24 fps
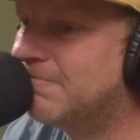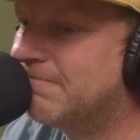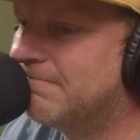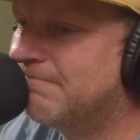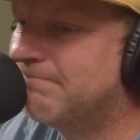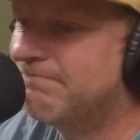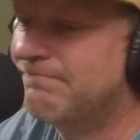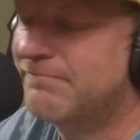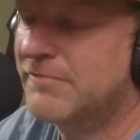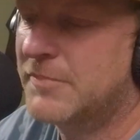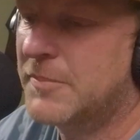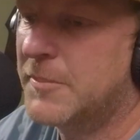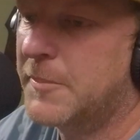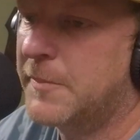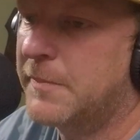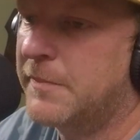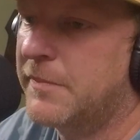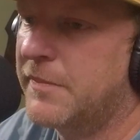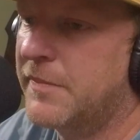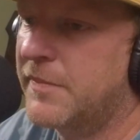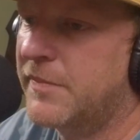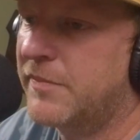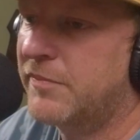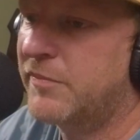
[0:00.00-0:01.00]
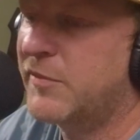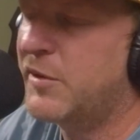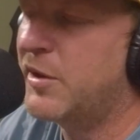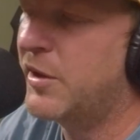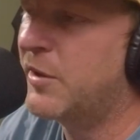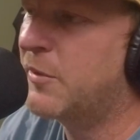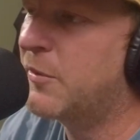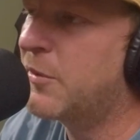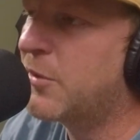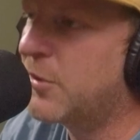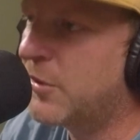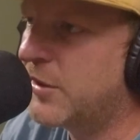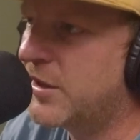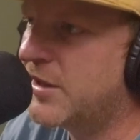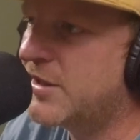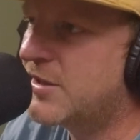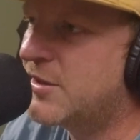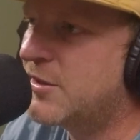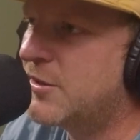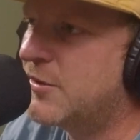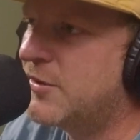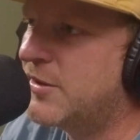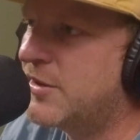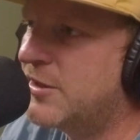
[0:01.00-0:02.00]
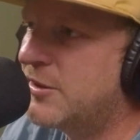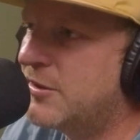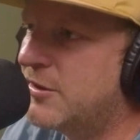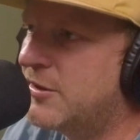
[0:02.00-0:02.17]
So, think we're going to get snow this